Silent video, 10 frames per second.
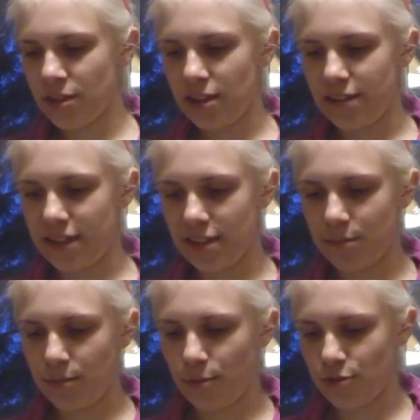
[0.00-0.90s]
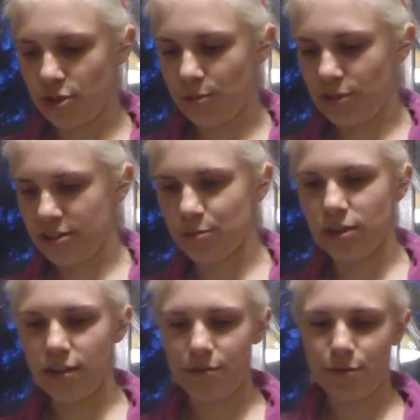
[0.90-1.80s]
that can be more trouble than it's
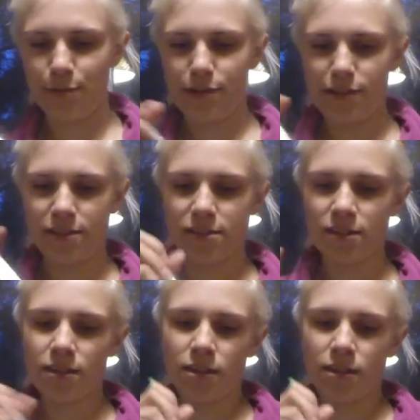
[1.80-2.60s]
worth, to be honest.